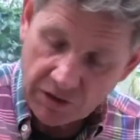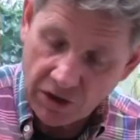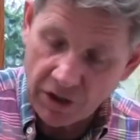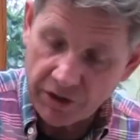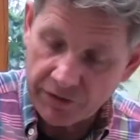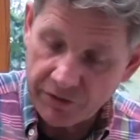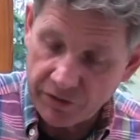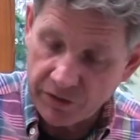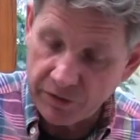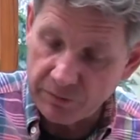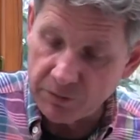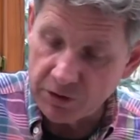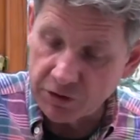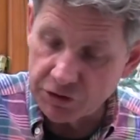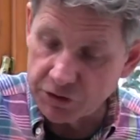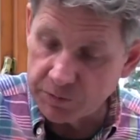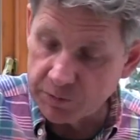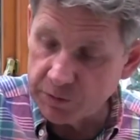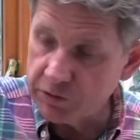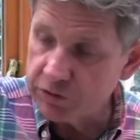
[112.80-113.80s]
either the
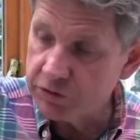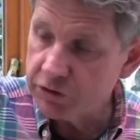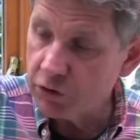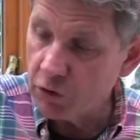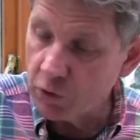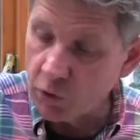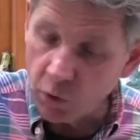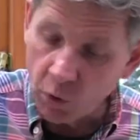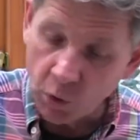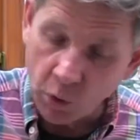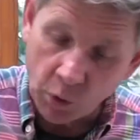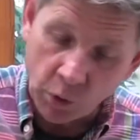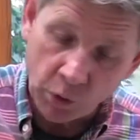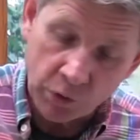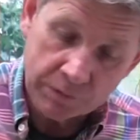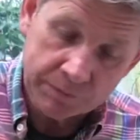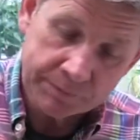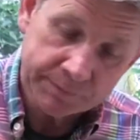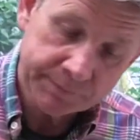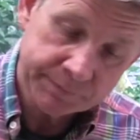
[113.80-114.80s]
modules
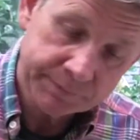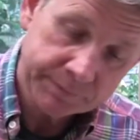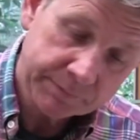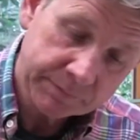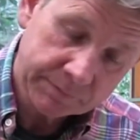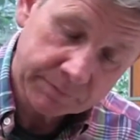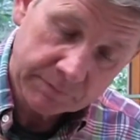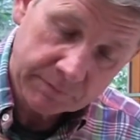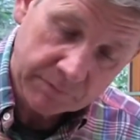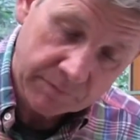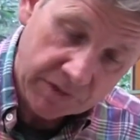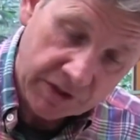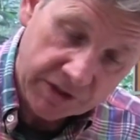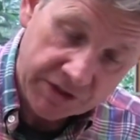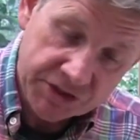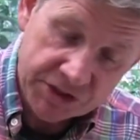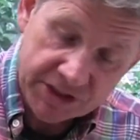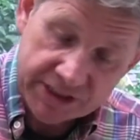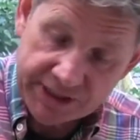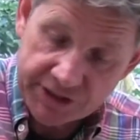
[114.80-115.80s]
or
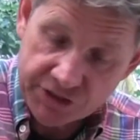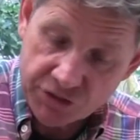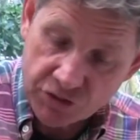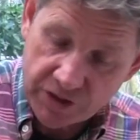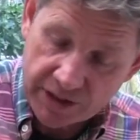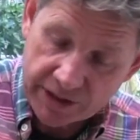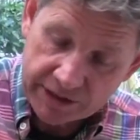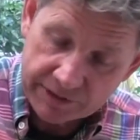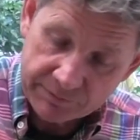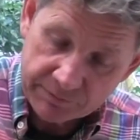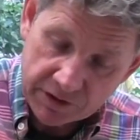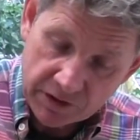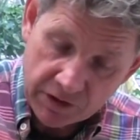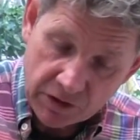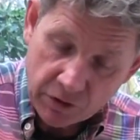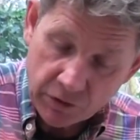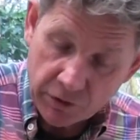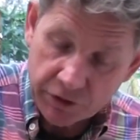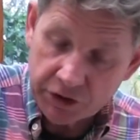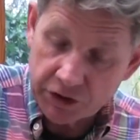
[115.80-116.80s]
a seed tray,
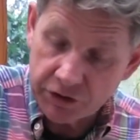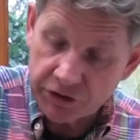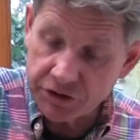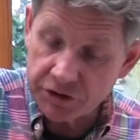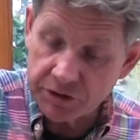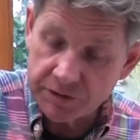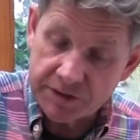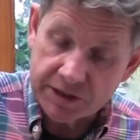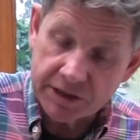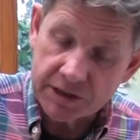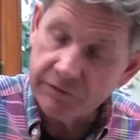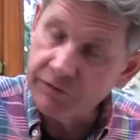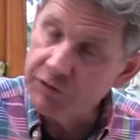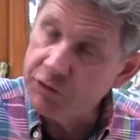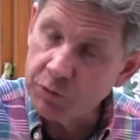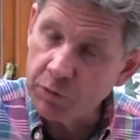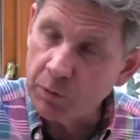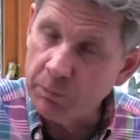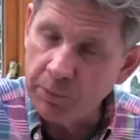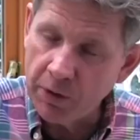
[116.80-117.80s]
or you could use
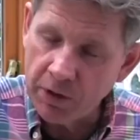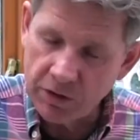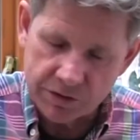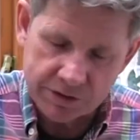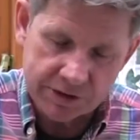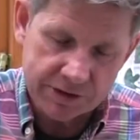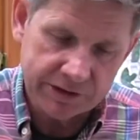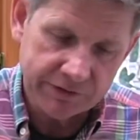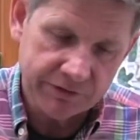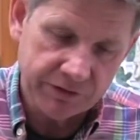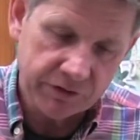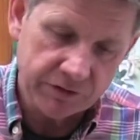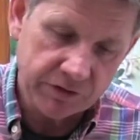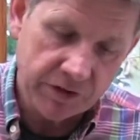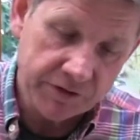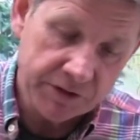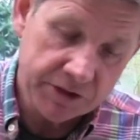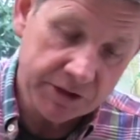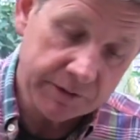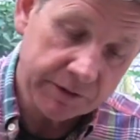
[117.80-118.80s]
individual pots if you're
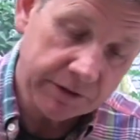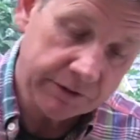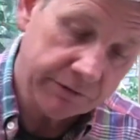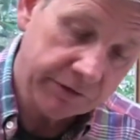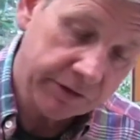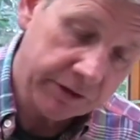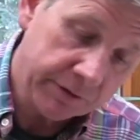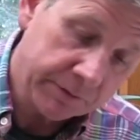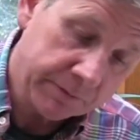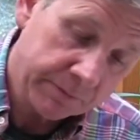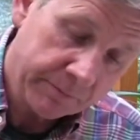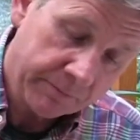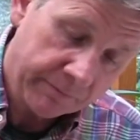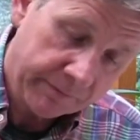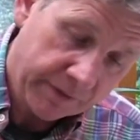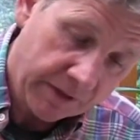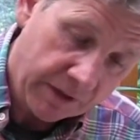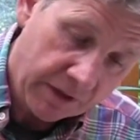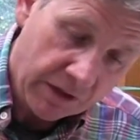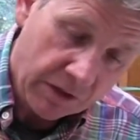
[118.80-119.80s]
only doing a few,
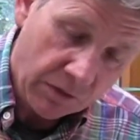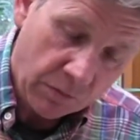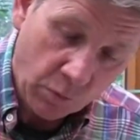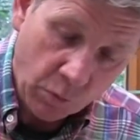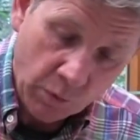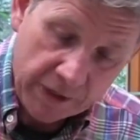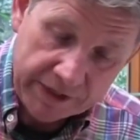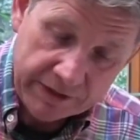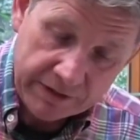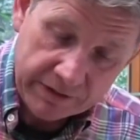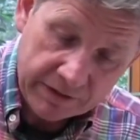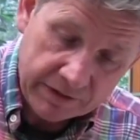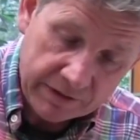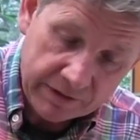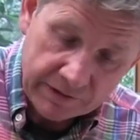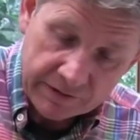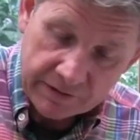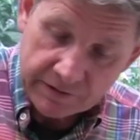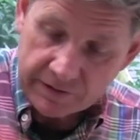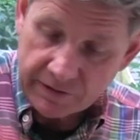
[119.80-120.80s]
with
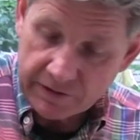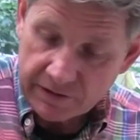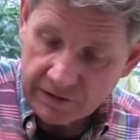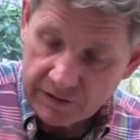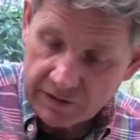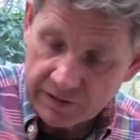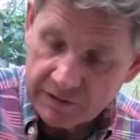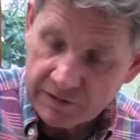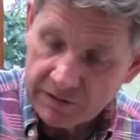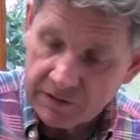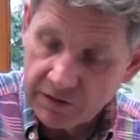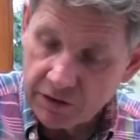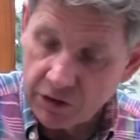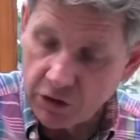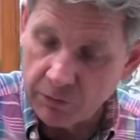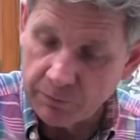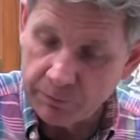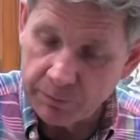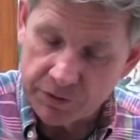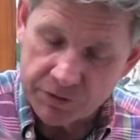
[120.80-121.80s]

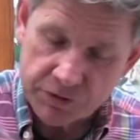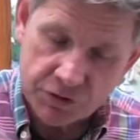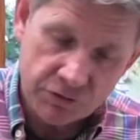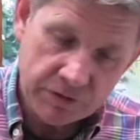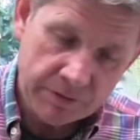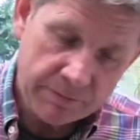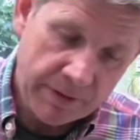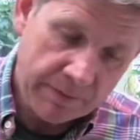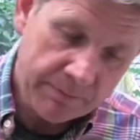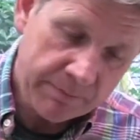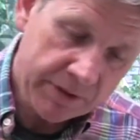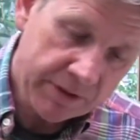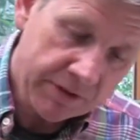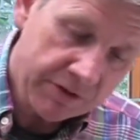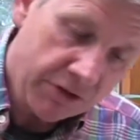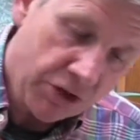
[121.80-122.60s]
compost. Remember